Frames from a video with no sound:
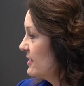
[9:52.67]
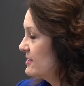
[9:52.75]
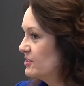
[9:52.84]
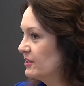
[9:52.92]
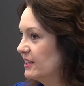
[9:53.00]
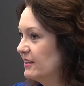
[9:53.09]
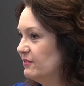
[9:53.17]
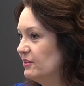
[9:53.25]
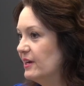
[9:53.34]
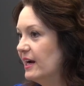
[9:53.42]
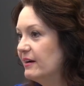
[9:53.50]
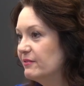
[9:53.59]
So like if
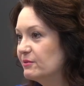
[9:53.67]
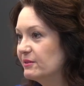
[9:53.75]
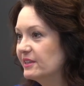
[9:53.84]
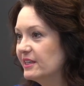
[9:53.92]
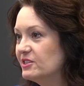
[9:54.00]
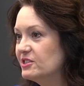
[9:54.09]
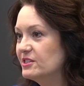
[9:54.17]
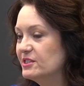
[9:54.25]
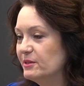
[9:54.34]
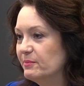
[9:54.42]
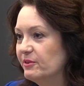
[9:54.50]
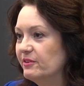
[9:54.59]
you have a
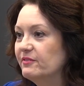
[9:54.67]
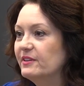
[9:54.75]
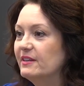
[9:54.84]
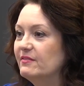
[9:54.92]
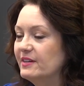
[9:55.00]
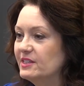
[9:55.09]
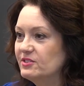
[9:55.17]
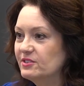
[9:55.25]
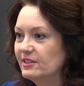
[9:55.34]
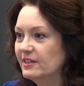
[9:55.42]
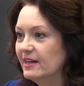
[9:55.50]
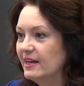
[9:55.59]
relationship, or if an
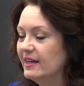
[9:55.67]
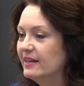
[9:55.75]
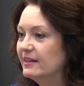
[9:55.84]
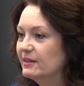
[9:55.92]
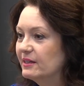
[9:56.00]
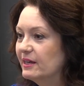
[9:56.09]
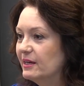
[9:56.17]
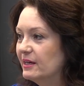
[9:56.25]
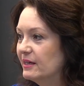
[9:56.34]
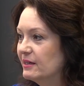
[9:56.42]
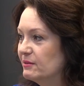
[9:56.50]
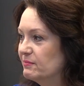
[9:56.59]
investor
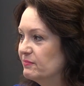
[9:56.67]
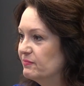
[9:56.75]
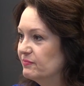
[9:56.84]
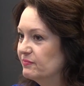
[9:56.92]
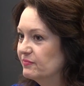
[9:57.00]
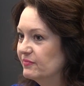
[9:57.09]
wants